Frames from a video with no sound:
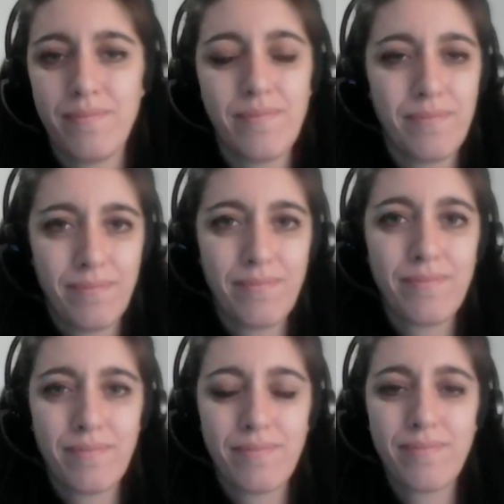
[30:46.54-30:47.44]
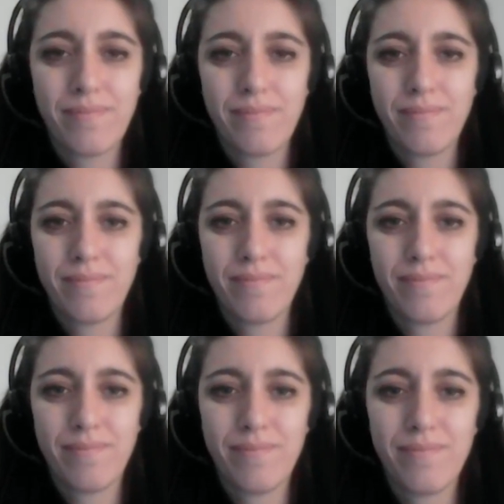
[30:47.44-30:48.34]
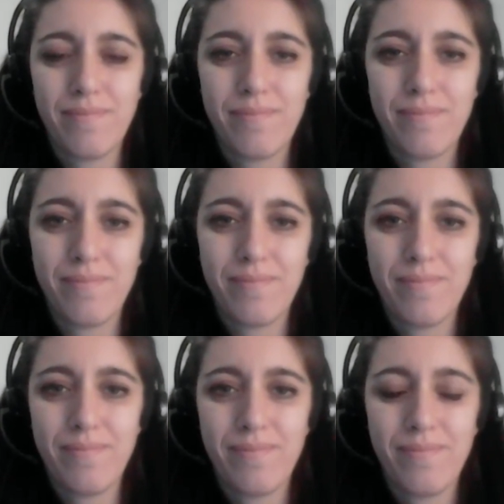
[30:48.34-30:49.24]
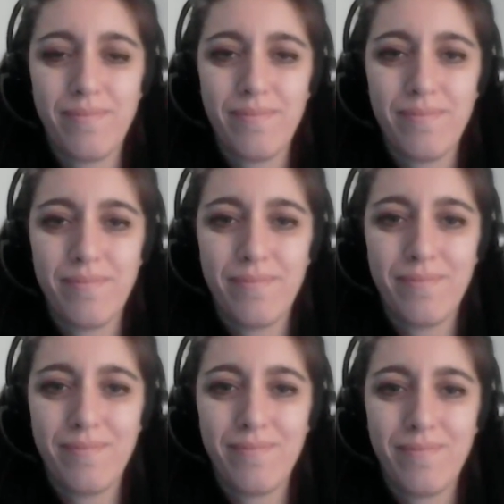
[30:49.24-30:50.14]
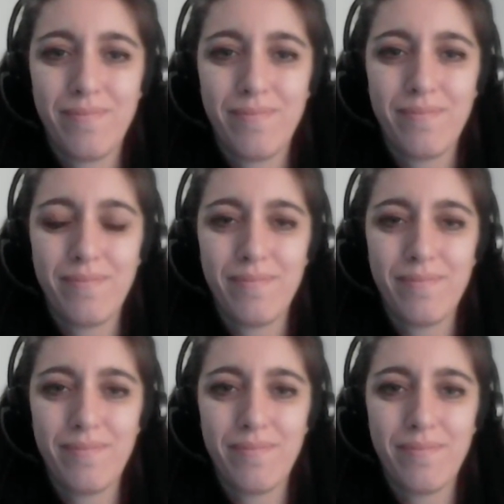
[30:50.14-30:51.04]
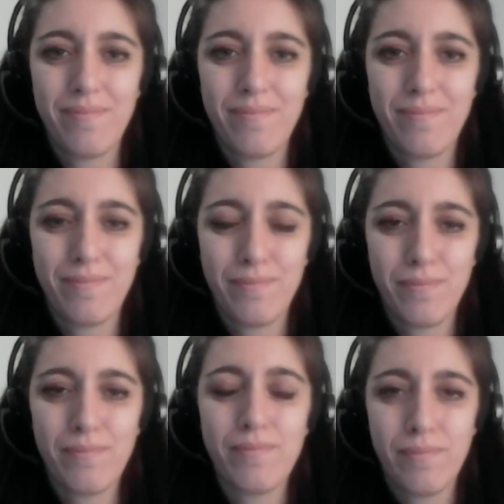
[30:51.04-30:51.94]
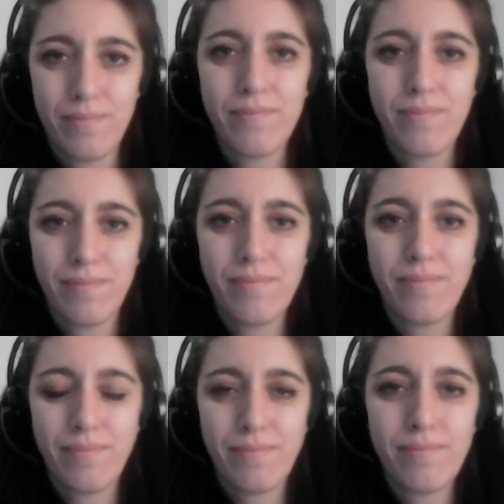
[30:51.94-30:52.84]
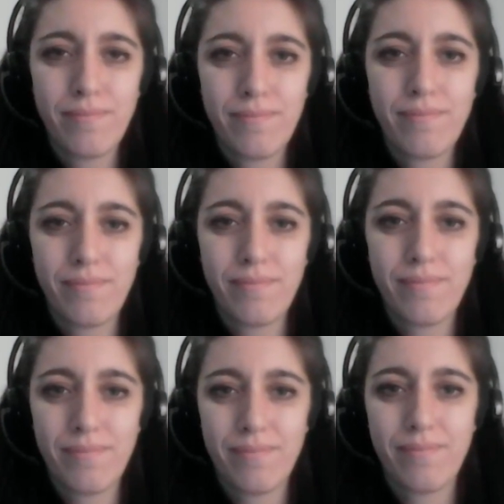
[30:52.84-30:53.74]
(not speaking)